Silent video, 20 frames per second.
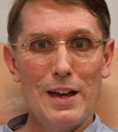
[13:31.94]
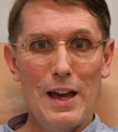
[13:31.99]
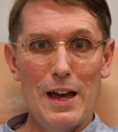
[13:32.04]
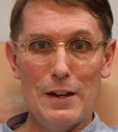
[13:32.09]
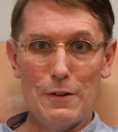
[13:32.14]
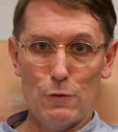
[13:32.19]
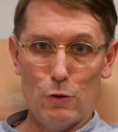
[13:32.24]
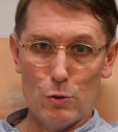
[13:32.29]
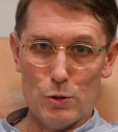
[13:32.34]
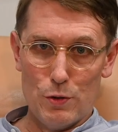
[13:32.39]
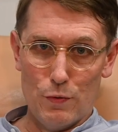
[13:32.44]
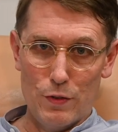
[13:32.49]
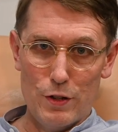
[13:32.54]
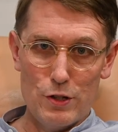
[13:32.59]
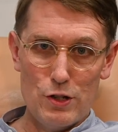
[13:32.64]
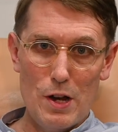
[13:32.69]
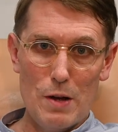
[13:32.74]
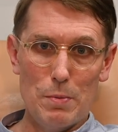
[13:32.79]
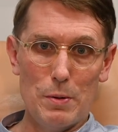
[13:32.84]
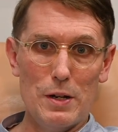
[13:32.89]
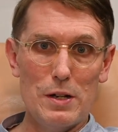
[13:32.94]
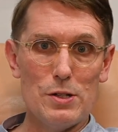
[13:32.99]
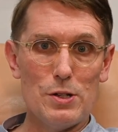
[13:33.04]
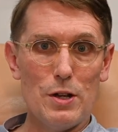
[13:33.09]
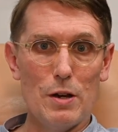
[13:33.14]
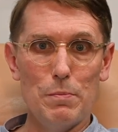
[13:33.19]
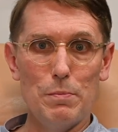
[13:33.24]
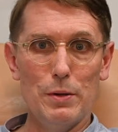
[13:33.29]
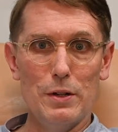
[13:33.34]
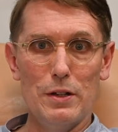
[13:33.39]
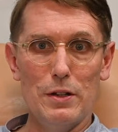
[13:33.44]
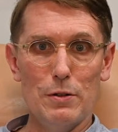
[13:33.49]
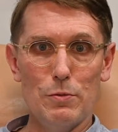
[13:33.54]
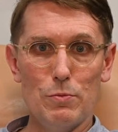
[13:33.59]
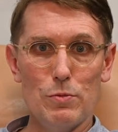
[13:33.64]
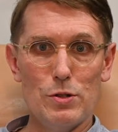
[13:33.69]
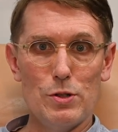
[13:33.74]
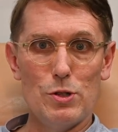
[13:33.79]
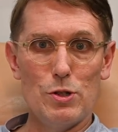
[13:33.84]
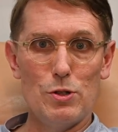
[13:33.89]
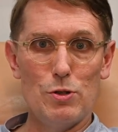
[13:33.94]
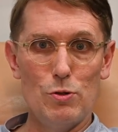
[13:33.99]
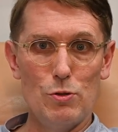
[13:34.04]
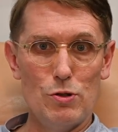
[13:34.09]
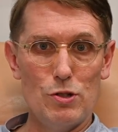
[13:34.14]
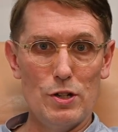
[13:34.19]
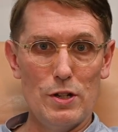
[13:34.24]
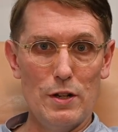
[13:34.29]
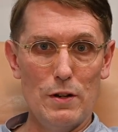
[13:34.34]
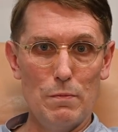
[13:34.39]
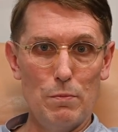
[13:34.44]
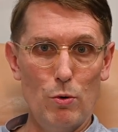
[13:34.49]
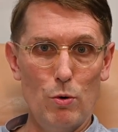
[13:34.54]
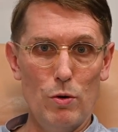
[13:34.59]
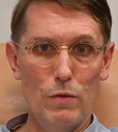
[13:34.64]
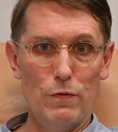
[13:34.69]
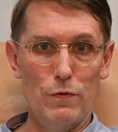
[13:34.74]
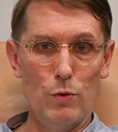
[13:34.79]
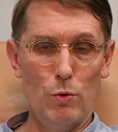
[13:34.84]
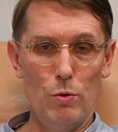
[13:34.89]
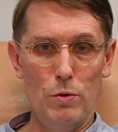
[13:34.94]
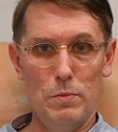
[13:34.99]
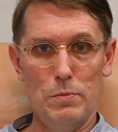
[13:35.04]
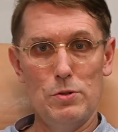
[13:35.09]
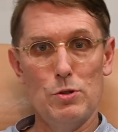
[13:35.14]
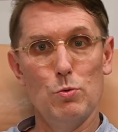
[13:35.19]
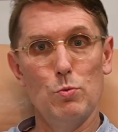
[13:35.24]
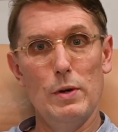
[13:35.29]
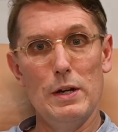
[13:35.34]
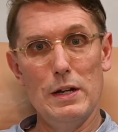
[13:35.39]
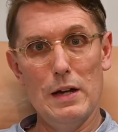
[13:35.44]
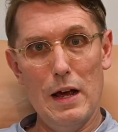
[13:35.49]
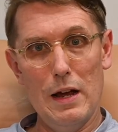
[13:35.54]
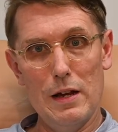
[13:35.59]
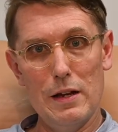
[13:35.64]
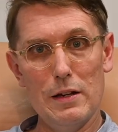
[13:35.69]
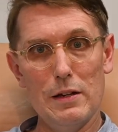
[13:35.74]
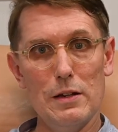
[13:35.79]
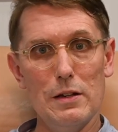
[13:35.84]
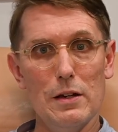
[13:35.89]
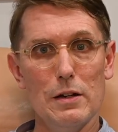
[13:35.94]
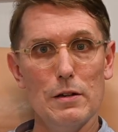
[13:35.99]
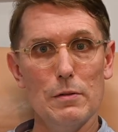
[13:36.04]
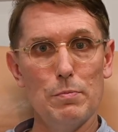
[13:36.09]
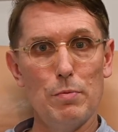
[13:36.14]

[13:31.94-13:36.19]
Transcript: and of course for the Japanese company it was hugely important for them to win a